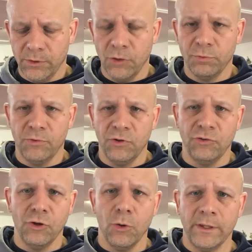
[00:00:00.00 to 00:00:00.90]
Coach
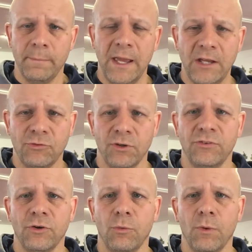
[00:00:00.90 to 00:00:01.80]
Patricia knowing the Patriots
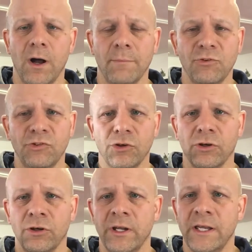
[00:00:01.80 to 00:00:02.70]
so well, I'm
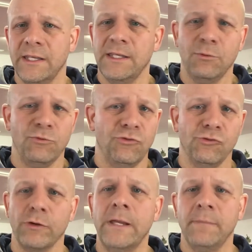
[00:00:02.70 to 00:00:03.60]
sure he was
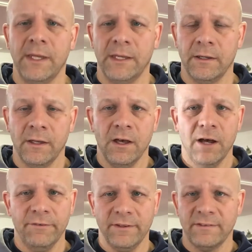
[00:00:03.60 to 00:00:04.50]
dreaming
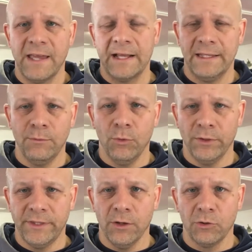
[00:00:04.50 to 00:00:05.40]
of exactly
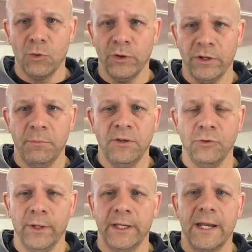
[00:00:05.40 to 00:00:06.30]
what they're going to be
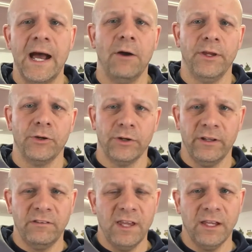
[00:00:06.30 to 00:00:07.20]
doing and how they're going
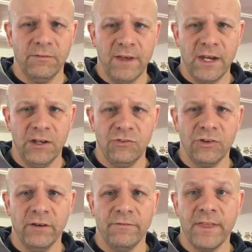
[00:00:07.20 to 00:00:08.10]
to take advantage
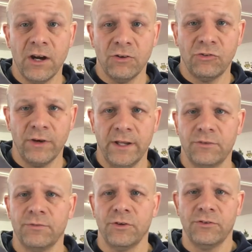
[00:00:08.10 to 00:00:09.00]
of their
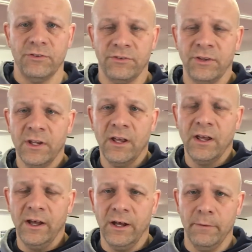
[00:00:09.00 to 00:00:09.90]
strengths versus
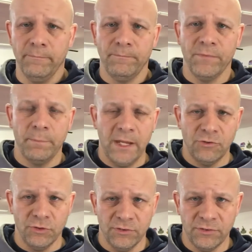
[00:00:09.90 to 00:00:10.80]
the
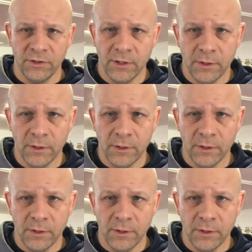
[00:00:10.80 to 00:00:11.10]
Patriots,